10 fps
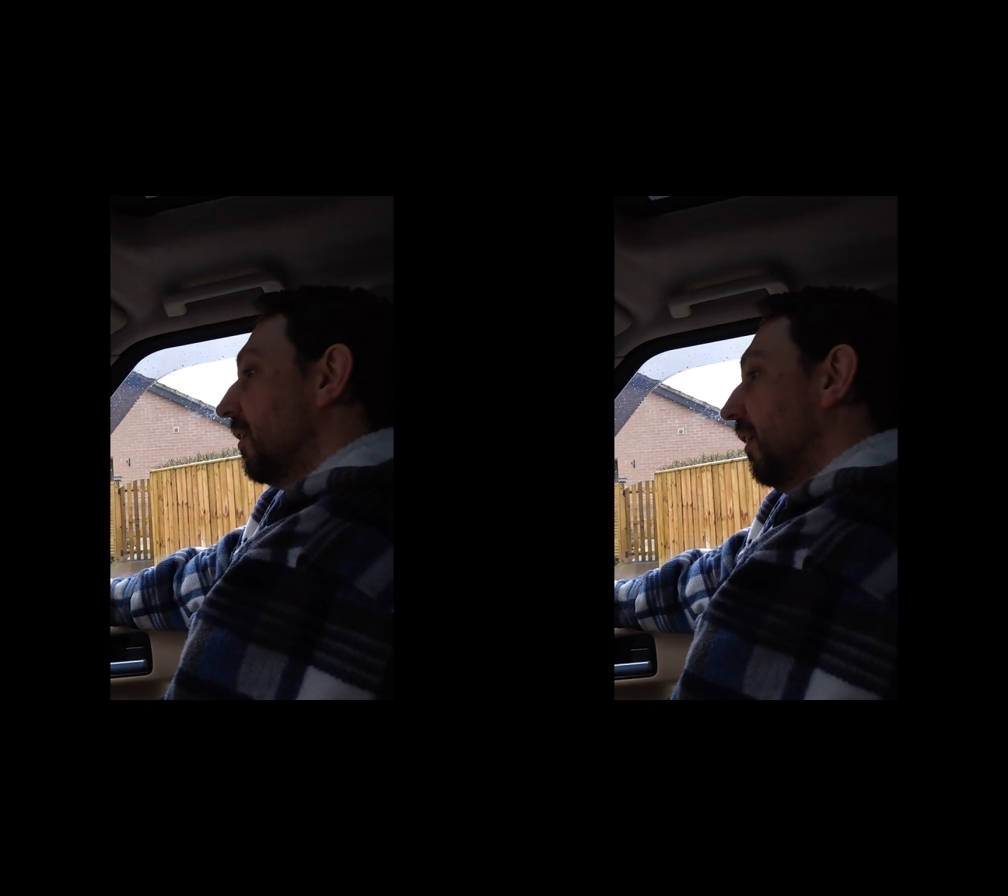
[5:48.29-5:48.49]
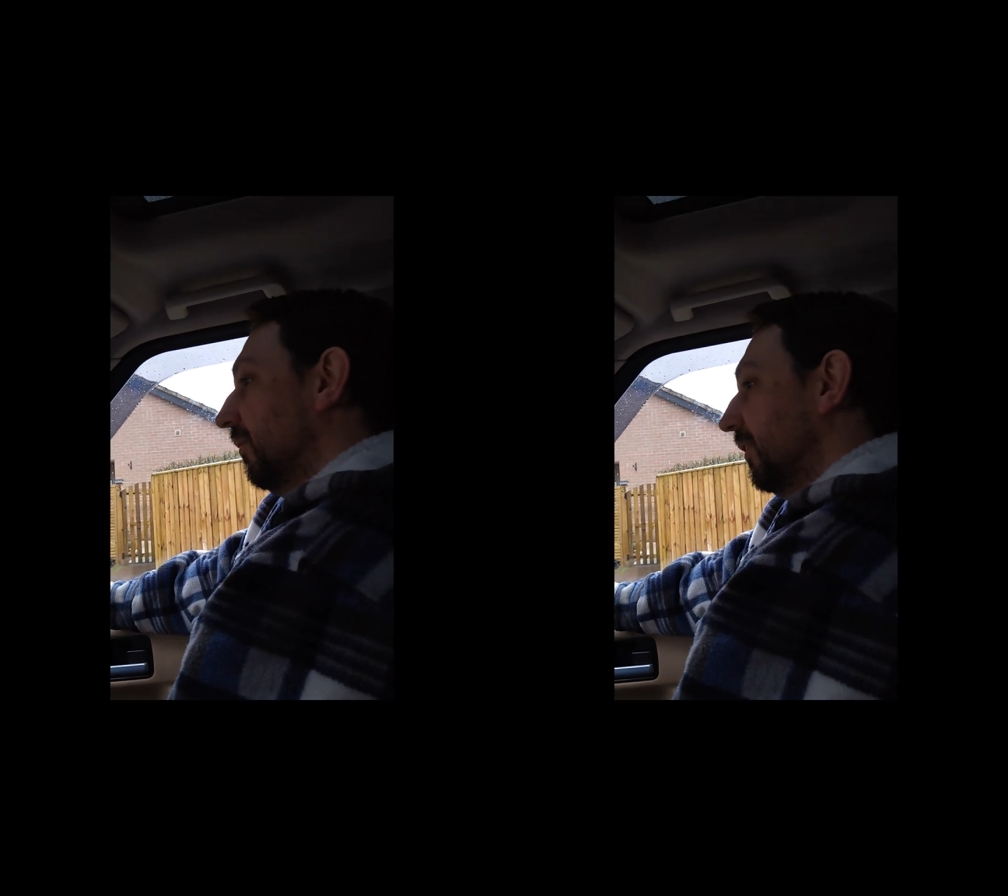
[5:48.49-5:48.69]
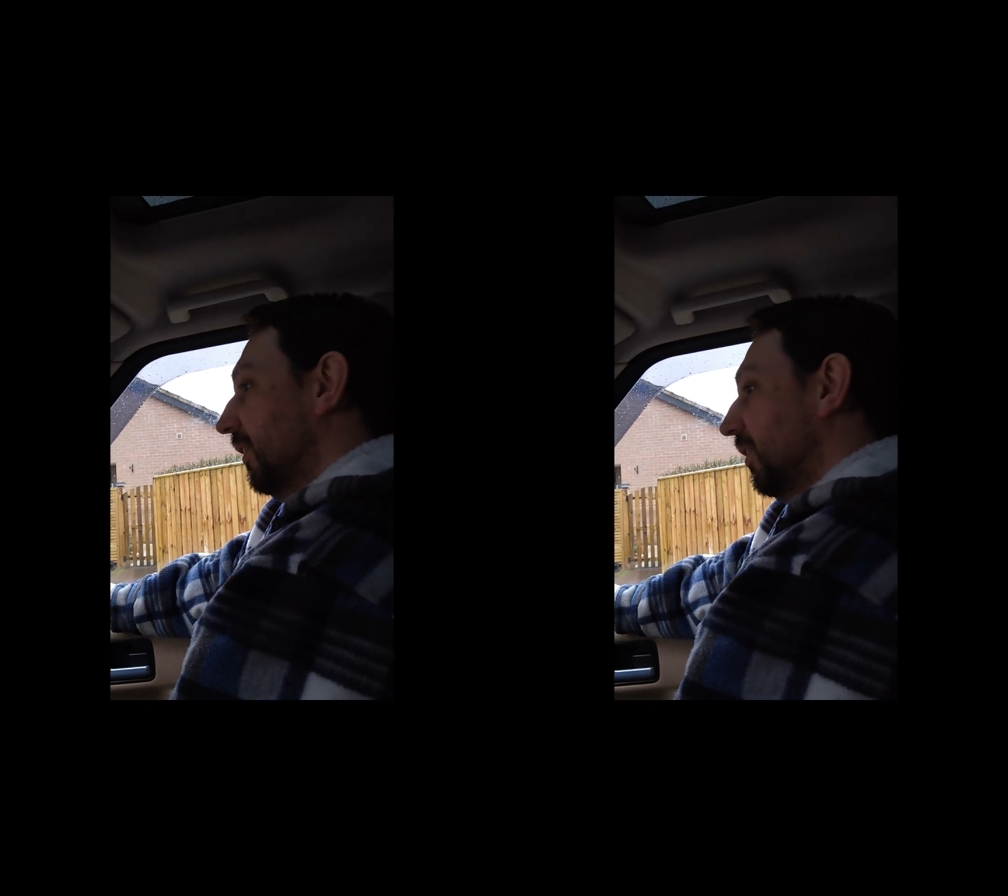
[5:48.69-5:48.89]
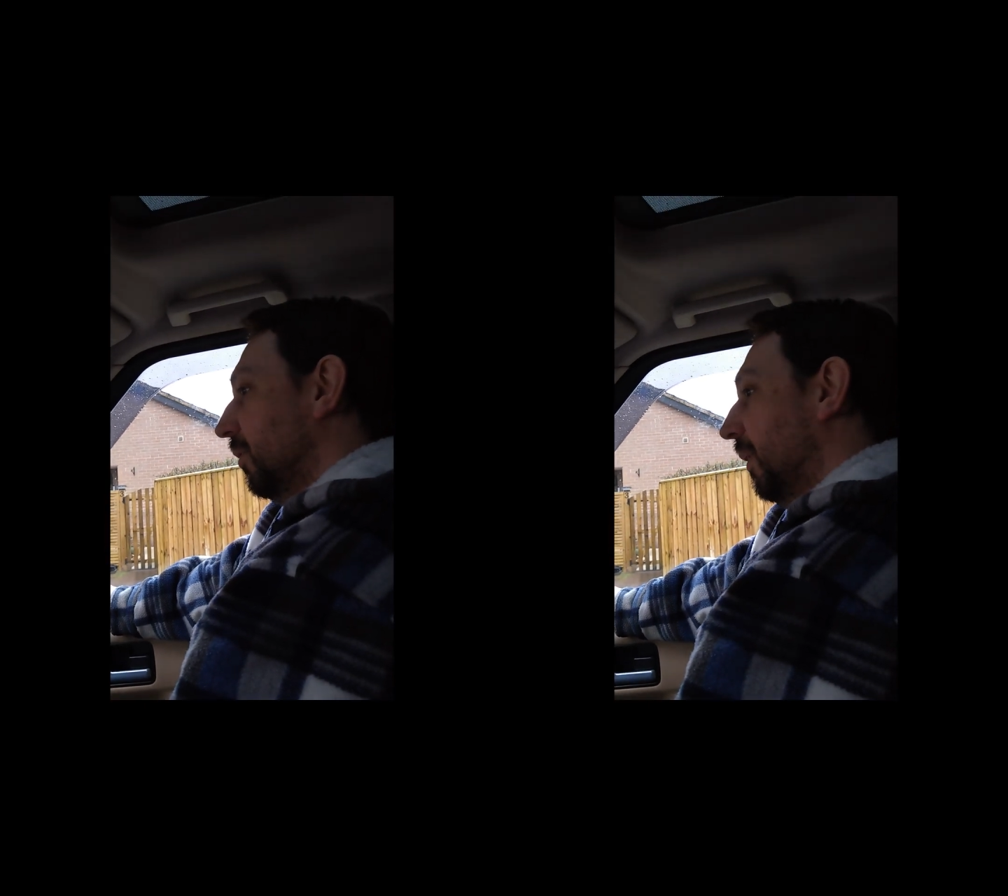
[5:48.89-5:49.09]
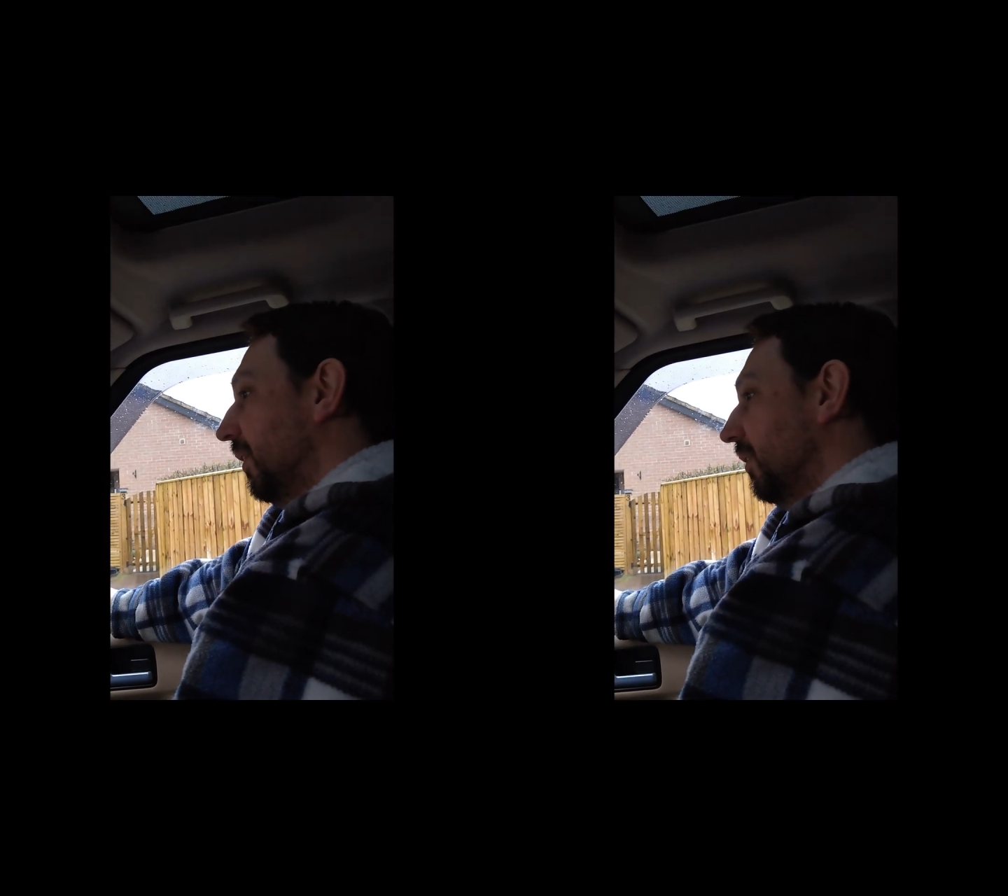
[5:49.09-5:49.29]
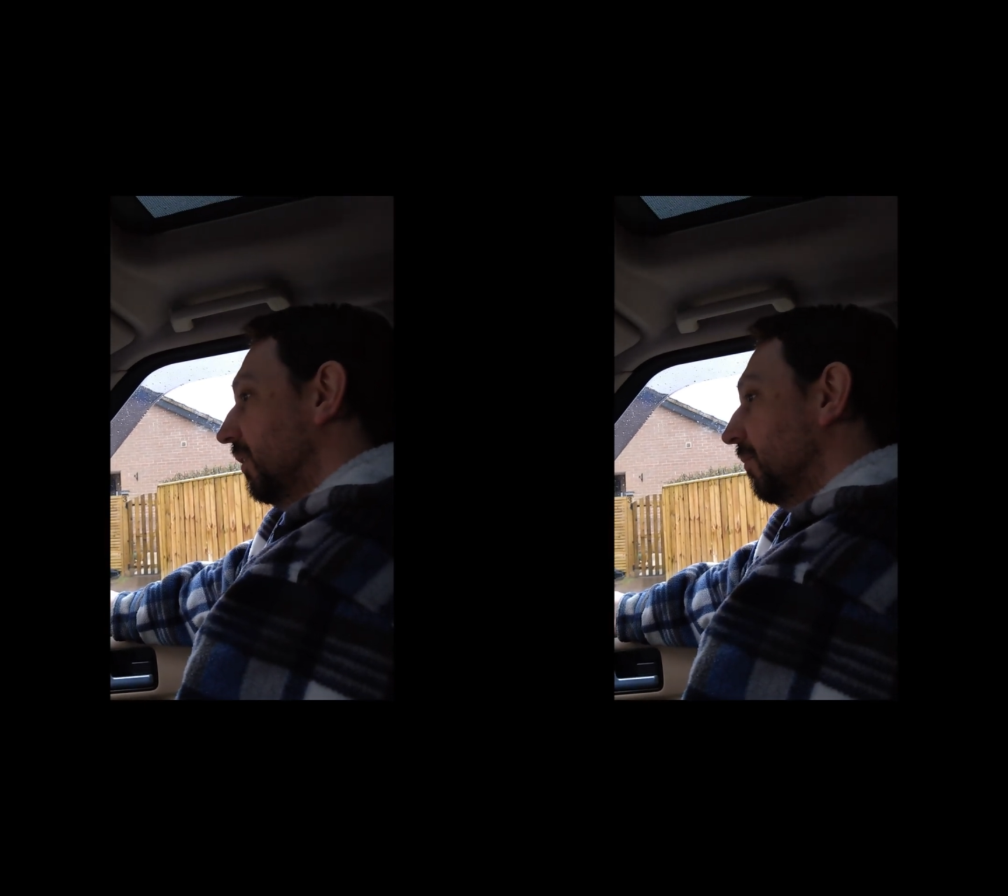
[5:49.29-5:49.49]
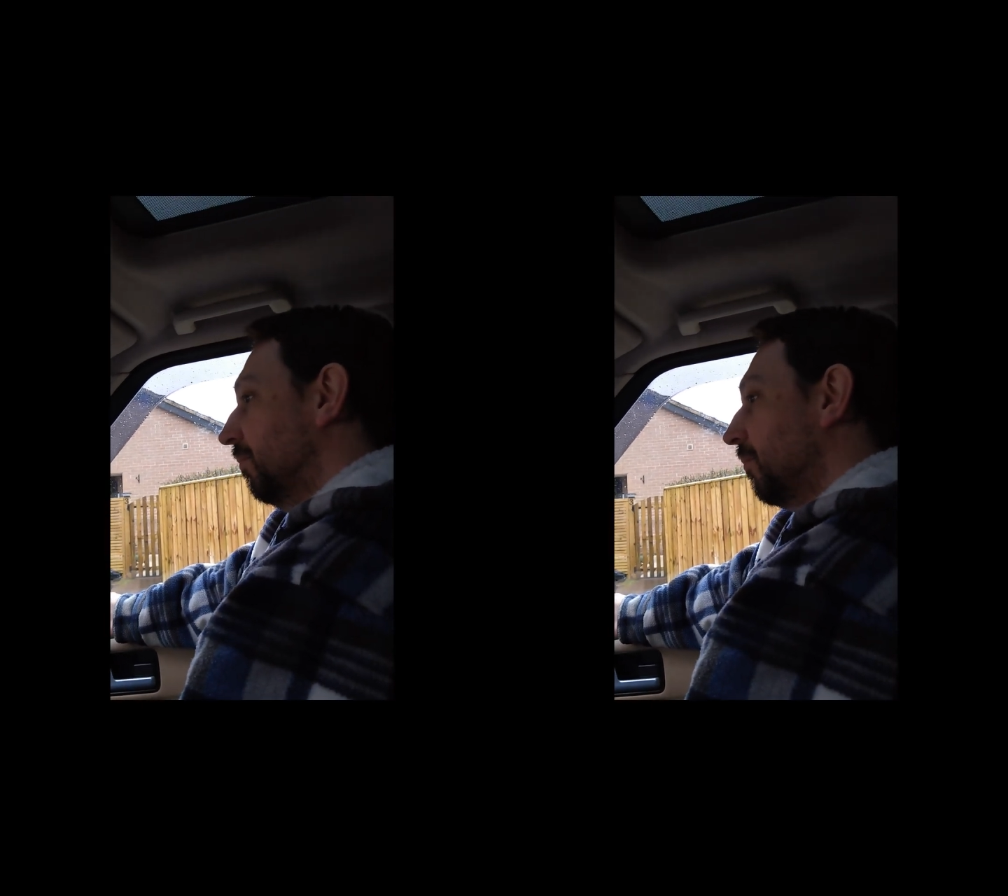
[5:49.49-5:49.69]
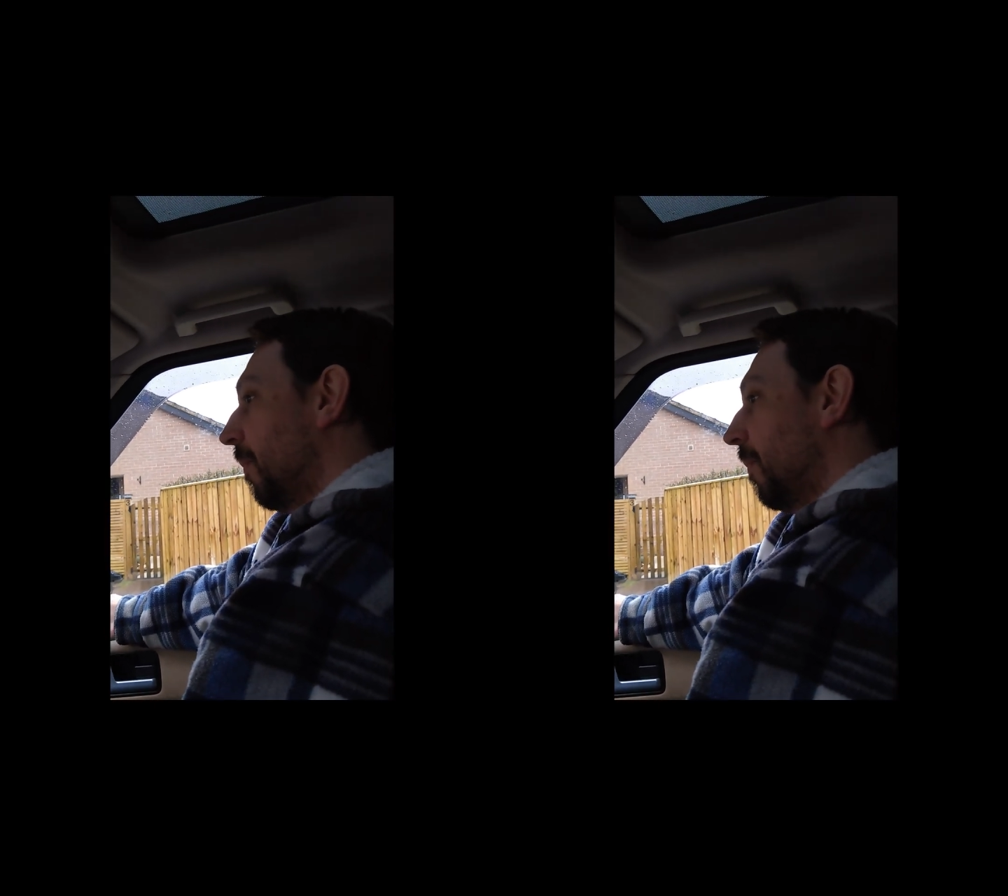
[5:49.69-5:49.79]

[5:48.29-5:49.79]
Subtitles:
enough a situation,